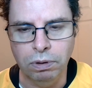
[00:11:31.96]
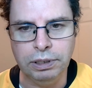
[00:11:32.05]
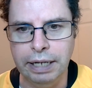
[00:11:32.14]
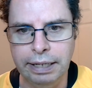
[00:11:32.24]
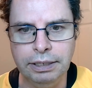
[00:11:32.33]

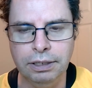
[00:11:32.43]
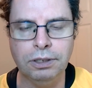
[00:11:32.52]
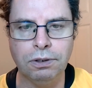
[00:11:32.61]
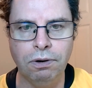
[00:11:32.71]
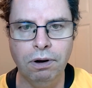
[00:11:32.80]
were
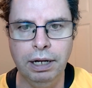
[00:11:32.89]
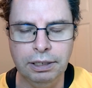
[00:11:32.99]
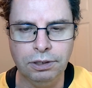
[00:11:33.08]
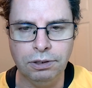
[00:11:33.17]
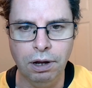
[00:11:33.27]
chasing a
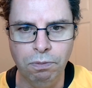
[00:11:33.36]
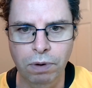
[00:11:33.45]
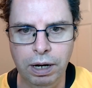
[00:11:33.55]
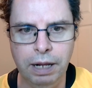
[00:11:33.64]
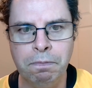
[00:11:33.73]
try to try
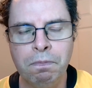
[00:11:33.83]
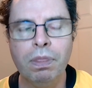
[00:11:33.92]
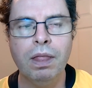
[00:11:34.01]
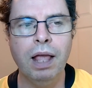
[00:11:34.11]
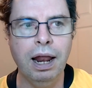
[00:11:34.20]
and win it.
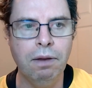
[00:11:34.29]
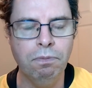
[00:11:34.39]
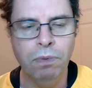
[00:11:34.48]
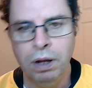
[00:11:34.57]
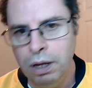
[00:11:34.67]
And
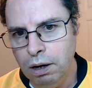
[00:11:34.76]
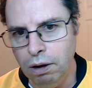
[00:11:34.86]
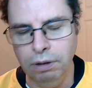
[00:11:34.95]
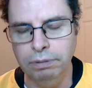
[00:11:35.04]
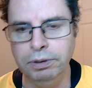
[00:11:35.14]
then
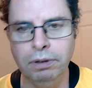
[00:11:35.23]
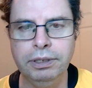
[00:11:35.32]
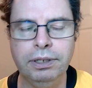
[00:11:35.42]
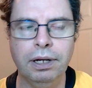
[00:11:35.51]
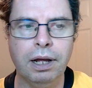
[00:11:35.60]
it was
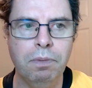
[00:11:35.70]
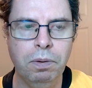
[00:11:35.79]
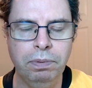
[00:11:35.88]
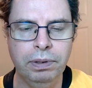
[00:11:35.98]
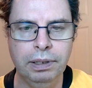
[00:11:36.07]
Ulster that
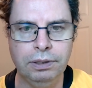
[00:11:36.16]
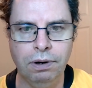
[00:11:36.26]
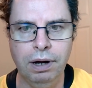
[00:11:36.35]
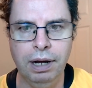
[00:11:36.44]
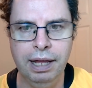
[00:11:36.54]
came up with the
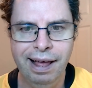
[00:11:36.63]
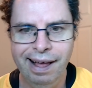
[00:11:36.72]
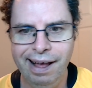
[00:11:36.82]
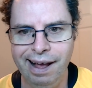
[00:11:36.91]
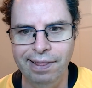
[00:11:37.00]
try.
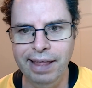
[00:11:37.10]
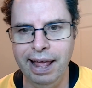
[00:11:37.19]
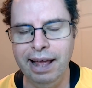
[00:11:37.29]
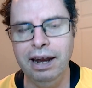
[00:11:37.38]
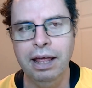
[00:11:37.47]
And
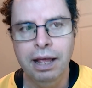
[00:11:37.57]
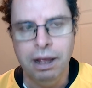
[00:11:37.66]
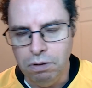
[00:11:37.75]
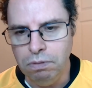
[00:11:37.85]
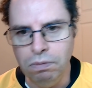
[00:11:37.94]
then,
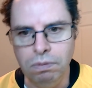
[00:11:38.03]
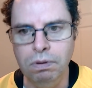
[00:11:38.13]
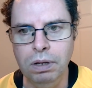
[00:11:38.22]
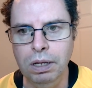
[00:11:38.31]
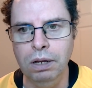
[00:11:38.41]

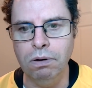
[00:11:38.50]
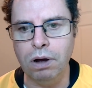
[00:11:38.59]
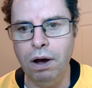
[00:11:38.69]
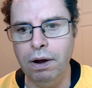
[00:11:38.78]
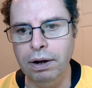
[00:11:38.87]

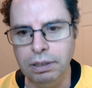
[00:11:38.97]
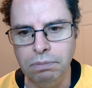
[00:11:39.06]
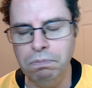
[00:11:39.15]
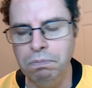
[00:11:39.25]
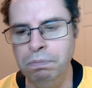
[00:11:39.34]

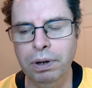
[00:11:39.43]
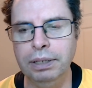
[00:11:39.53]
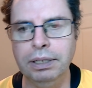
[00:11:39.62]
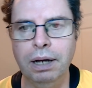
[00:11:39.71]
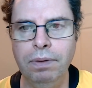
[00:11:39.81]
Connacht,
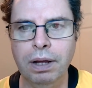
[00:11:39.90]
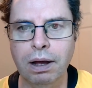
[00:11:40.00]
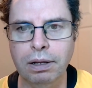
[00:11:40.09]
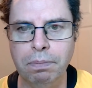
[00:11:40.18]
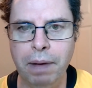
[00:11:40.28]
by the time
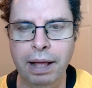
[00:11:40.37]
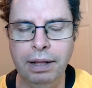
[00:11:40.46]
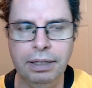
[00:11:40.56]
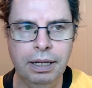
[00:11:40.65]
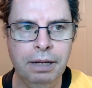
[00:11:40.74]
they got the
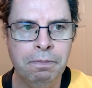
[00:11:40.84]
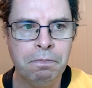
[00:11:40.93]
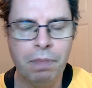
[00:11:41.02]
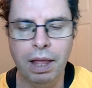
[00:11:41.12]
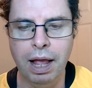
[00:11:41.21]
penalty,
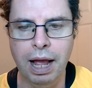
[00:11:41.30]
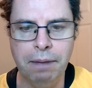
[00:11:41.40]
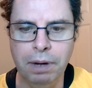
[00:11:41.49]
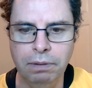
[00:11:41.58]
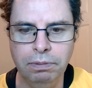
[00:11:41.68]

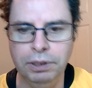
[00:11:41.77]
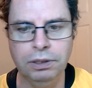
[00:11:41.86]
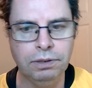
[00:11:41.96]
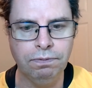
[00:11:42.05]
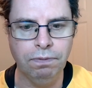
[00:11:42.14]
it
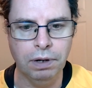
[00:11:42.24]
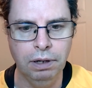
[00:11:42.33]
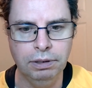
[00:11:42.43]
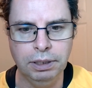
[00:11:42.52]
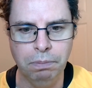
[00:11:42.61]
was just for
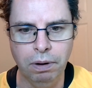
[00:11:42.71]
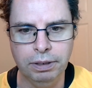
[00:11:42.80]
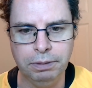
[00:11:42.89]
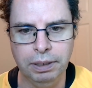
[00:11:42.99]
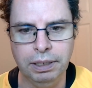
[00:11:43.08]
the losing
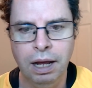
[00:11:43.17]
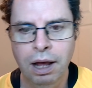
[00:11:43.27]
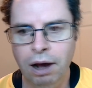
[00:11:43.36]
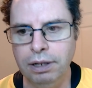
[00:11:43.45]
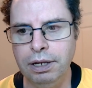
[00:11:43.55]
bonus point.
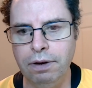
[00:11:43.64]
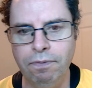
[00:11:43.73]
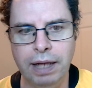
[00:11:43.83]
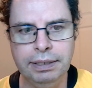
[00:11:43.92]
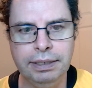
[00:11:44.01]
Onto
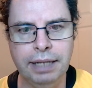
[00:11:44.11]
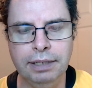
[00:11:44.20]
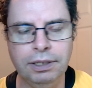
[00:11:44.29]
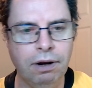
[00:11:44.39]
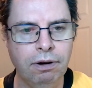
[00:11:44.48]
defence
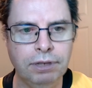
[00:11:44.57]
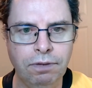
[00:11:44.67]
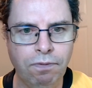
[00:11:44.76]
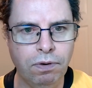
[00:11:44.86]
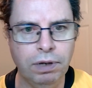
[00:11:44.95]
then,
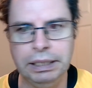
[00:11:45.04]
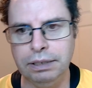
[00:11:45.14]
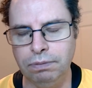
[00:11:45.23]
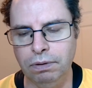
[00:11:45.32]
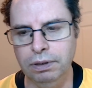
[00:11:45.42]
territory
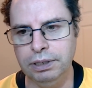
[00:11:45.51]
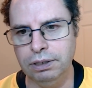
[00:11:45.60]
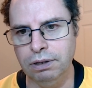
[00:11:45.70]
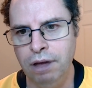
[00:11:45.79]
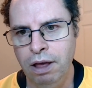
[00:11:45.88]
46 for
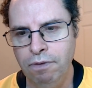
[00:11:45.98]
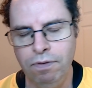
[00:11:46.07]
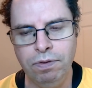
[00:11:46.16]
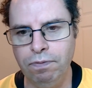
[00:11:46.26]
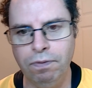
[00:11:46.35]
Ulster,
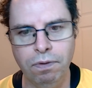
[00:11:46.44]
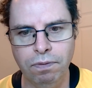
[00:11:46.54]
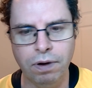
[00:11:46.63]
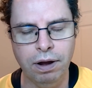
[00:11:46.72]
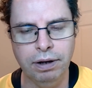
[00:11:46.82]

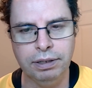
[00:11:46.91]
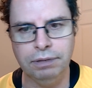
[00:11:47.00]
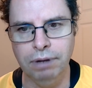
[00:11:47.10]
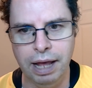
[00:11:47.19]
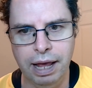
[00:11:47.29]
54 for
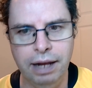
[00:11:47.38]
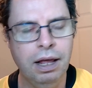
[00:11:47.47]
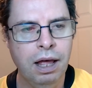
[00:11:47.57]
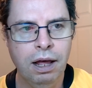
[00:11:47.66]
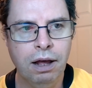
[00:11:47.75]
Connacht. So
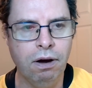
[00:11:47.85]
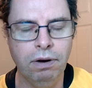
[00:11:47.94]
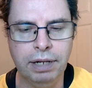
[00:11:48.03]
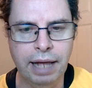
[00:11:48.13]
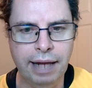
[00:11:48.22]
again,
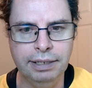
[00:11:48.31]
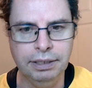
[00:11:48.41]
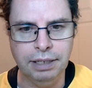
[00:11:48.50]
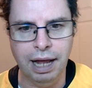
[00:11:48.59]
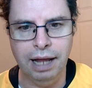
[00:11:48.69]
Connacht
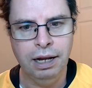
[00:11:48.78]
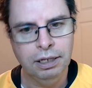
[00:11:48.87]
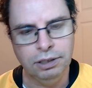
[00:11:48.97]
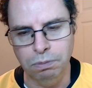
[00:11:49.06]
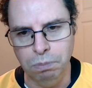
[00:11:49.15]
adding
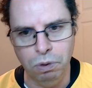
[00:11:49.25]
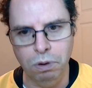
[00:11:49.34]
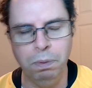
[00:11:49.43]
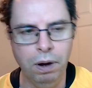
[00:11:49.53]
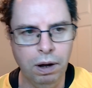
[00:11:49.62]
that. So
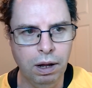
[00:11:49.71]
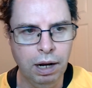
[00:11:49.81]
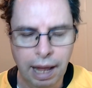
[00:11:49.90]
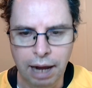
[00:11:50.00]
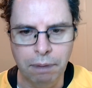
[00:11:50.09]
more
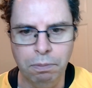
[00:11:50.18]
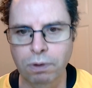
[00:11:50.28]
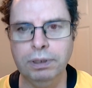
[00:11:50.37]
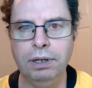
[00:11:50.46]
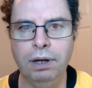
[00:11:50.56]
ball and
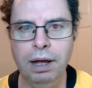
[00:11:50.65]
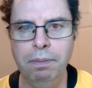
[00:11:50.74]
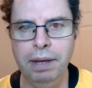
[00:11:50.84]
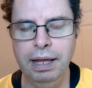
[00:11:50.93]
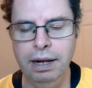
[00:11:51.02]
more
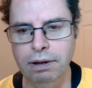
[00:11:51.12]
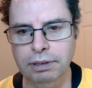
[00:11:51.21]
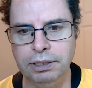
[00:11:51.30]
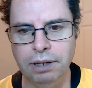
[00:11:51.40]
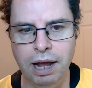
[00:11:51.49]
time in
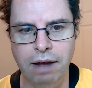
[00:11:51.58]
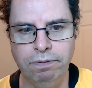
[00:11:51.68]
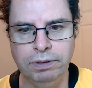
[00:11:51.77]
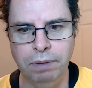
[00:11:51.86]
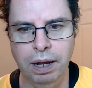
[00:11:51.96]
the Ulster
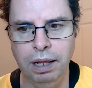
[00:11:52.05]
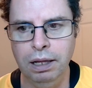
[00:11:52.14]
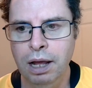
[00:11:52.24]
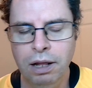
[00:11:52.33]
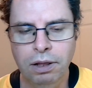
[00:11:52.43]
half as
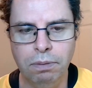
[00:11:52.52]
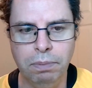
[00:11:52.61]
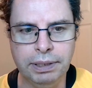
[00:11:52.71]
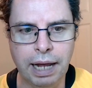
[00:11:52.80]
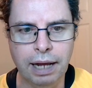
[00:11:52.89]
well.
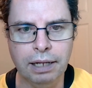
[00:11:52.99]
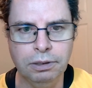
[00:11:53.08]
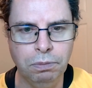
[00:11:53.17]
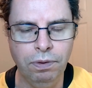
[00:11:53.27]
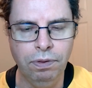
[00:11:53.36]
Number of
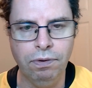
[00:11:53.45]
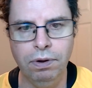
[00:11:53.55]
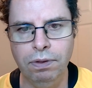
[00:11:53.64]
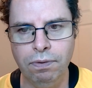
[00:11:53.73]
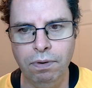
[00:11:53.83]
tackles,
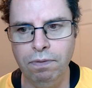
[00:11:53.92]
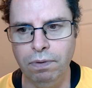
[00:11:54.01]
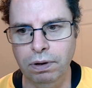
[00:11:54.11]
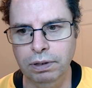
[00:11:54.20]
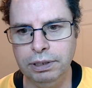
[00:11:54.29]

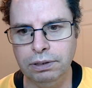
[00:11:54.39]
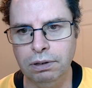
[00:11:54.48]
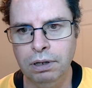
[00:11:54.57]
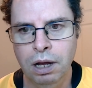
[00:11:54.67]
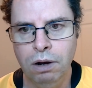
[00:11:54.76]
133 for
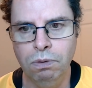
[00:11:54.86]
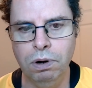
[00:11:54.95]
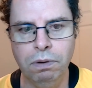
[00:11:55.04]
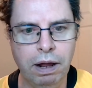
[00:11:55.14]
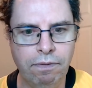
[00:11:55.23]
Ulster,
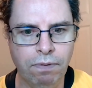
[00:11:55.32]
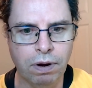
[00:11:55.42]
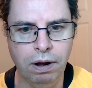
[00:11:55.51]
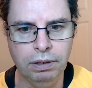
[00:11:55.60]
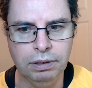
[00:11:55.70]
108
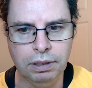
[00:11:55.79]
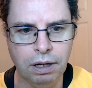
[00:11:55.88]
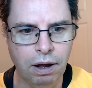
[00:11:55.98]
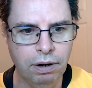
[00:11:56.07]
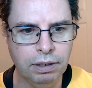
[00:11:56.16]
for
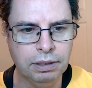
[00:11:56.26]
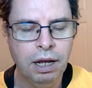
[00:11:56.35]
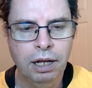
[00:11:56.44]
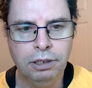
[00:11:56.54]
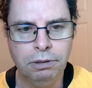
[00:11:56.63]

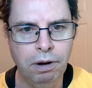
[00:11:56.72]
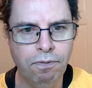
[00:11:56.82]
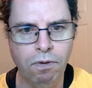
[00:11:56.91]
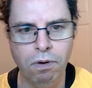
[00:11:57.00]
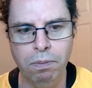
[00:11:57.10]
Connacht,
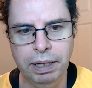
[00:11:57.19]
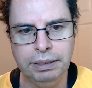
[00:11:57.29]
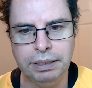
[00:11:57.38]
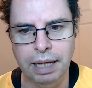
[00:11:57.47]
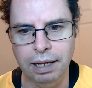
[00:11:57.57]
24
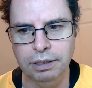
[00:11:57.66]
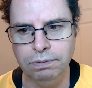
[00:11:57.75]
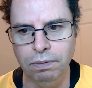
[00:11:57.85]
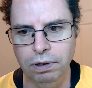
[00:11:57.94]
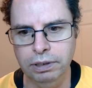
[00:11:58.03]
missed
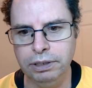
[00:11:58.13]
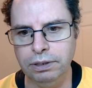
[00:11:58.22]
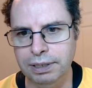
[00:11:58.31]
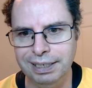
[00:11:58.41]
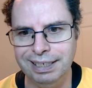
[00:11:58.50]
tackles for
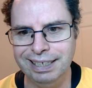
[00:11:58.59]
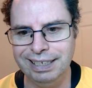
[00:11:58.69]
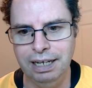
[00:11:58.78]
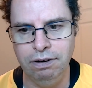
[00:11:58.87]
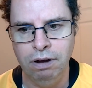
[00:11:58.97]
Ulster to
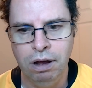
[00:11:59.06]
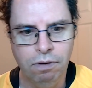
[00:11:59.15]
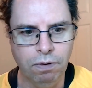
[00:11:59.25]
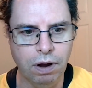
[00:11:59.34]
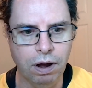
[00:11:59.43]
16
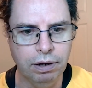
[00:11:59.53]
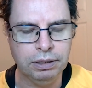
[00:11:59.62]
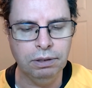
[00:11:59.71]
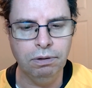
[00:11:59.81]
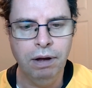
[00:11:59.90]
for
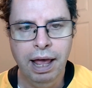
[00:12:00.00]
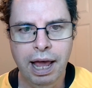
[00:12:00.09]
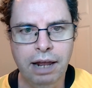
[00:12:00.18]
Connacht. So